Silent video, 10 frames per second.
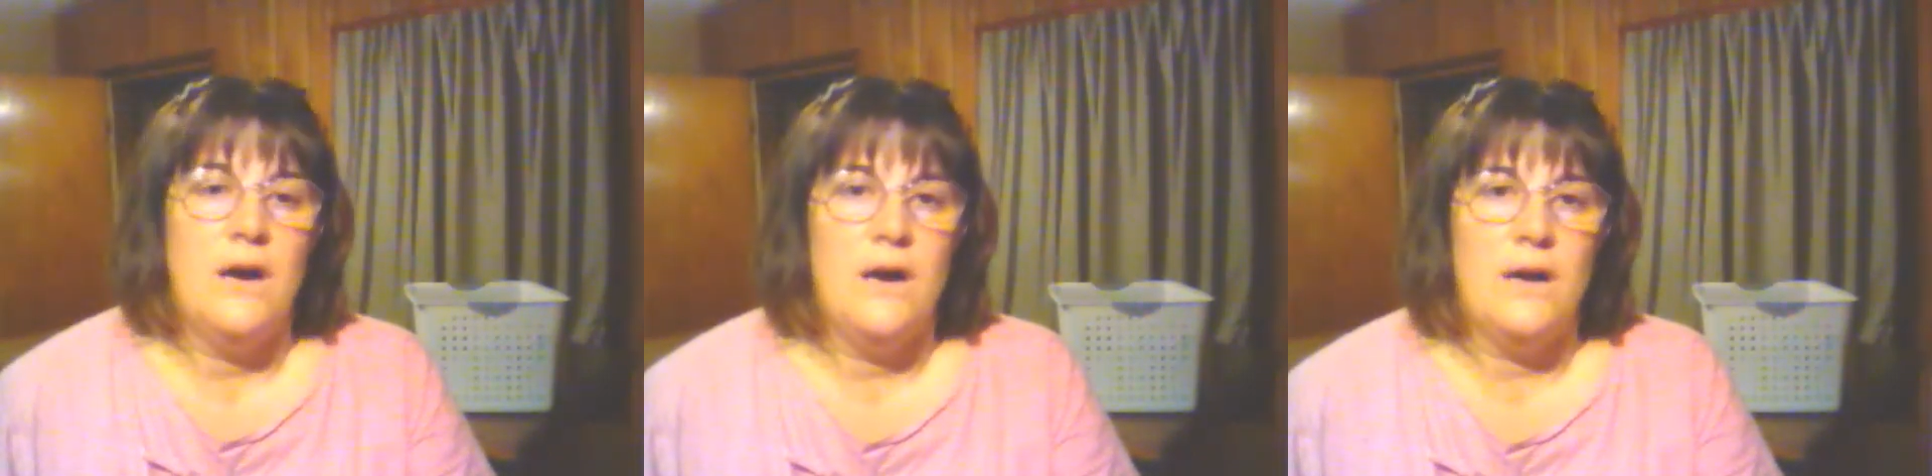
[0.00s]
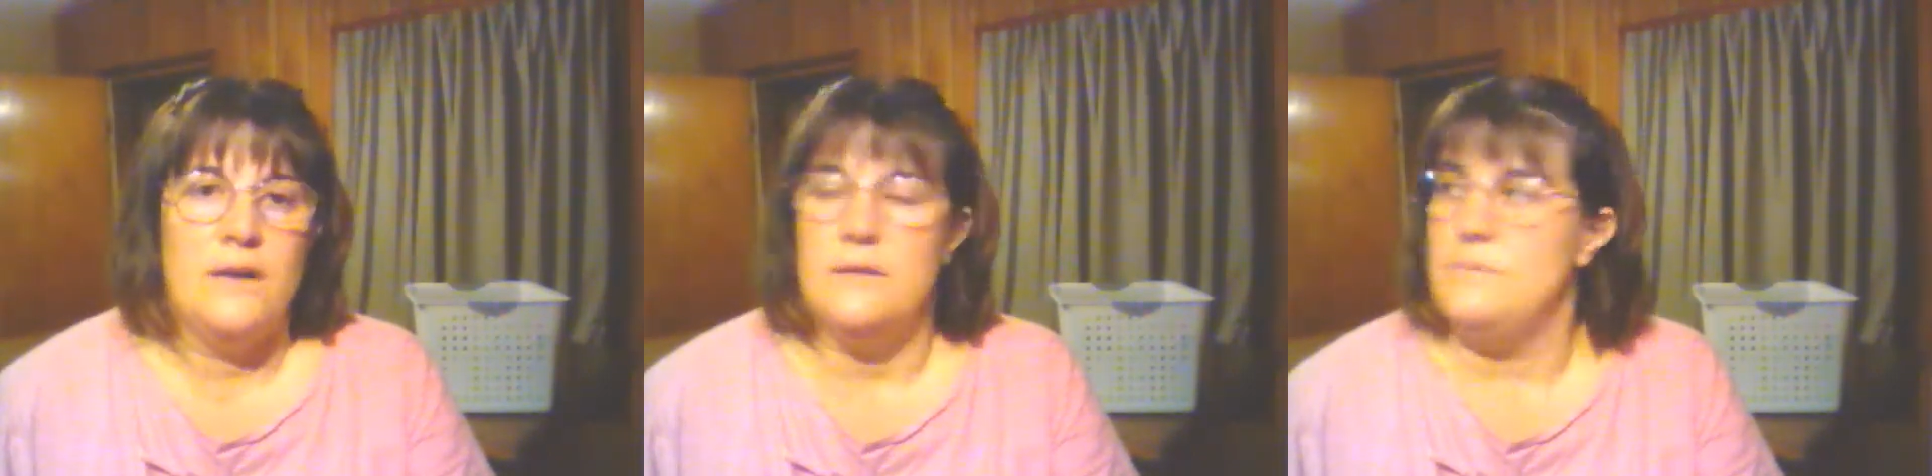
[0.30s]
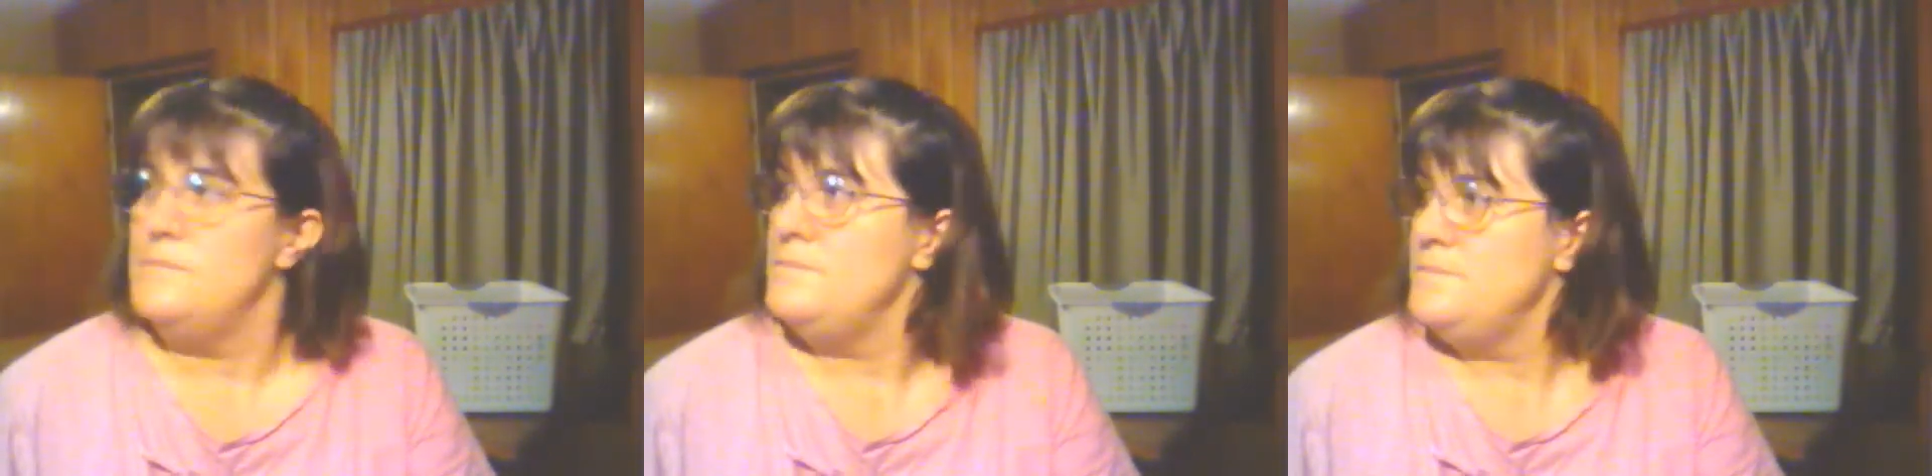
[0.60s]
are
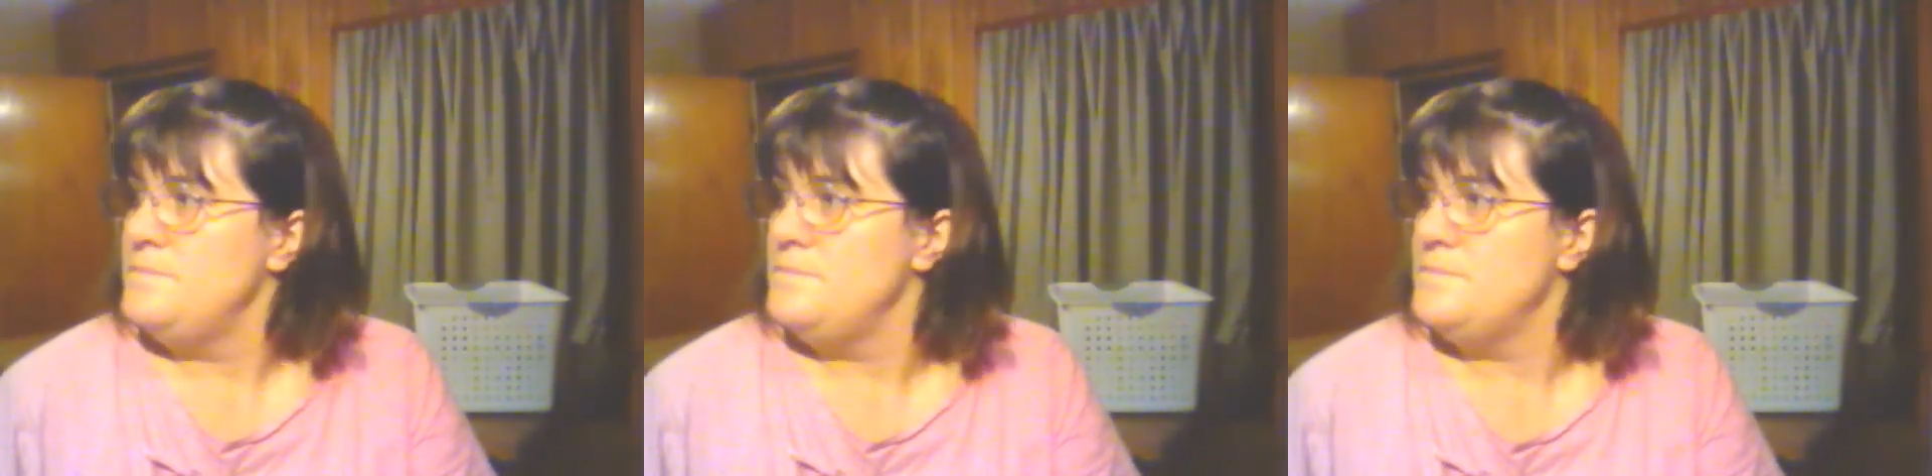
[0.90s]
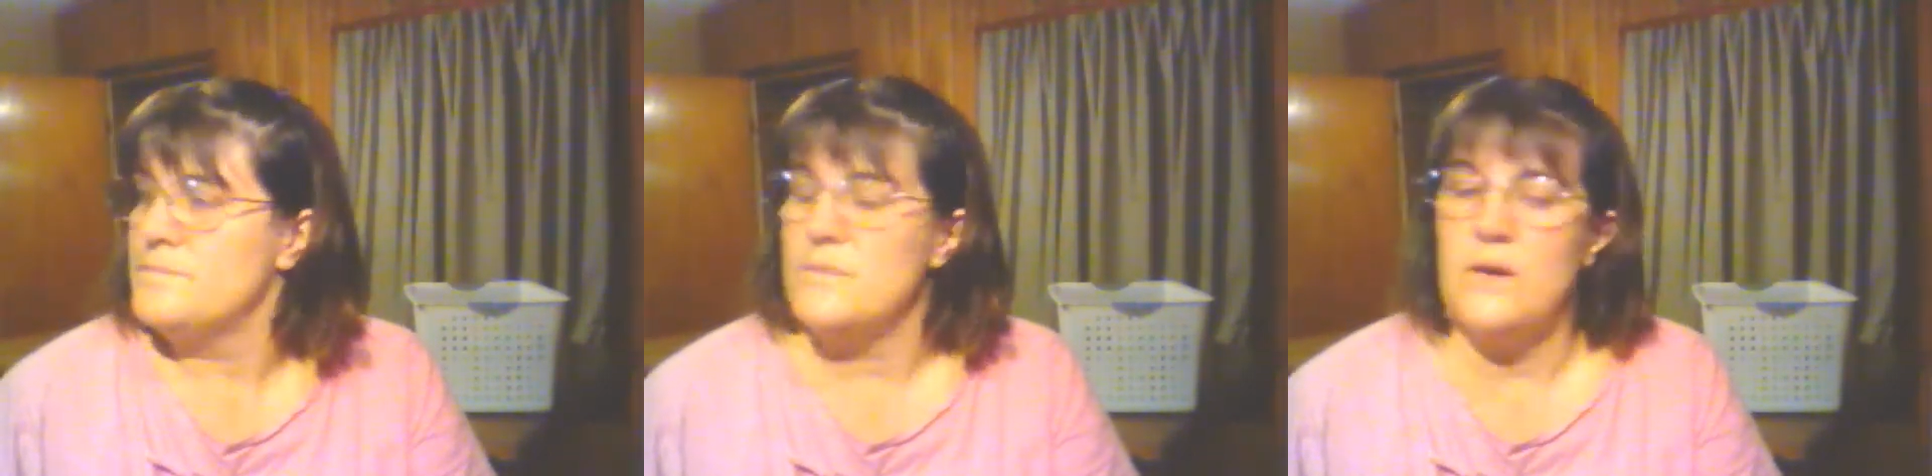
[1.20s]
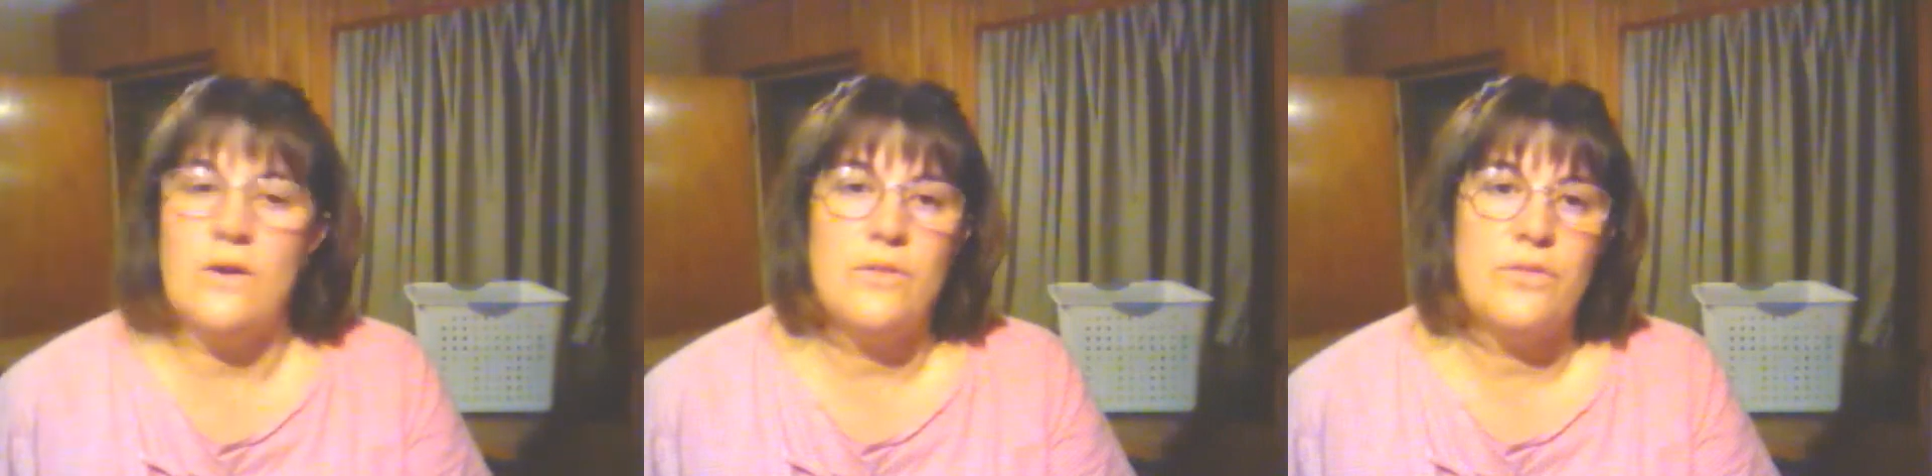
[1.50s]

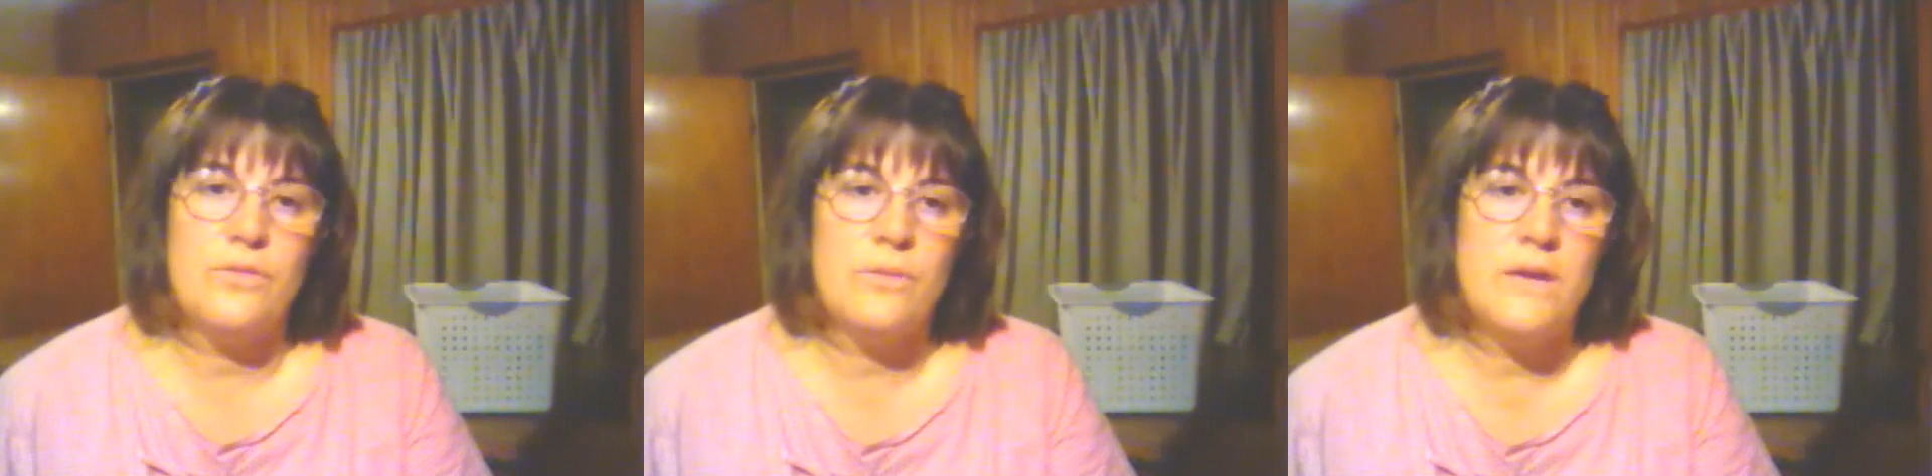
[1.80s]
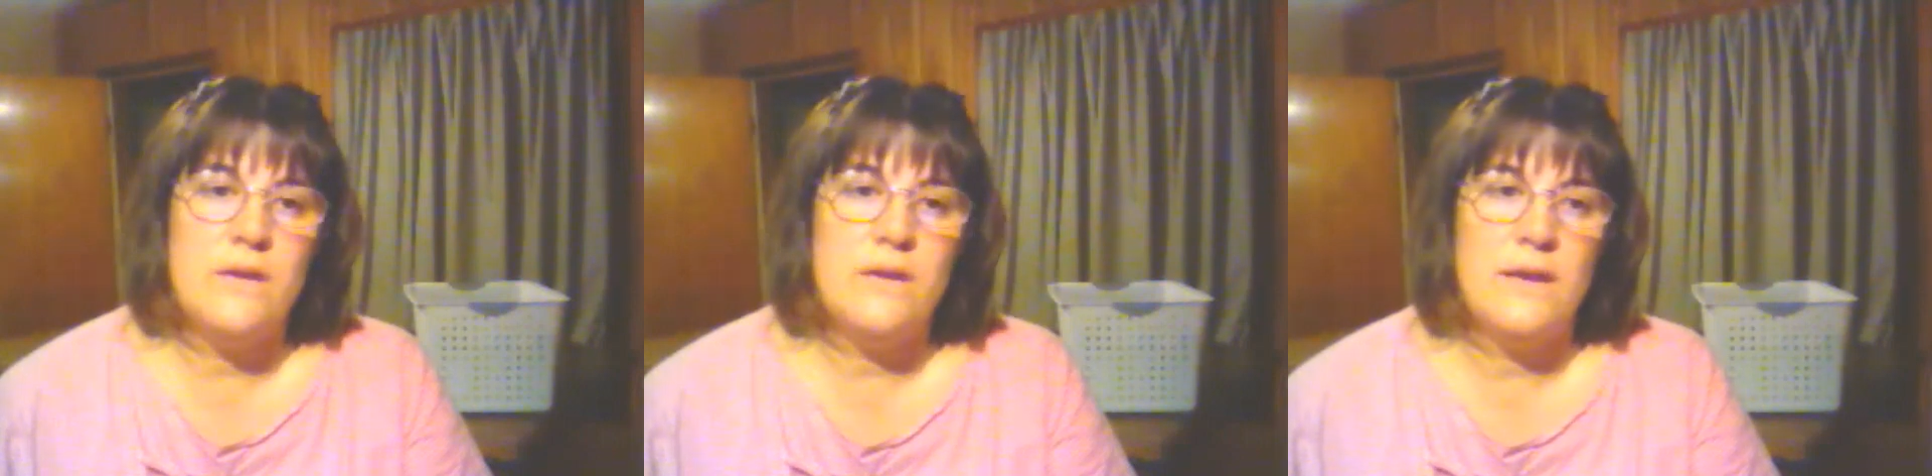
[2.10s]
the 3